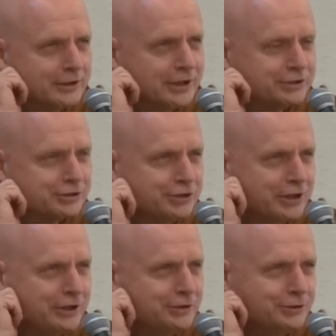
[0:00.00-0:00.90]

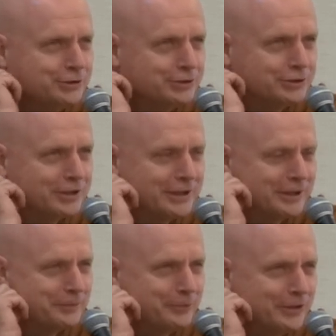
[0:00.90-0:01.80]
exchange
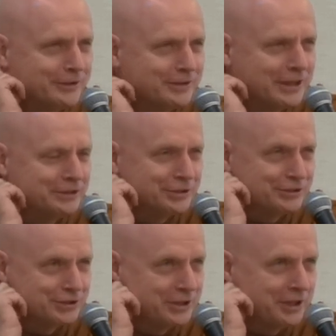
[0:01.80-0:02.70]
when
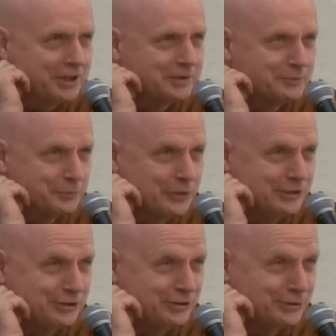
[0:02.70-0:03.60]
Ajahn Chah
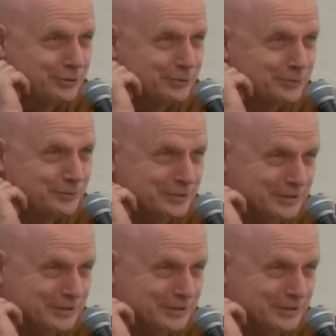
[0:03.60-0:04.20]
went to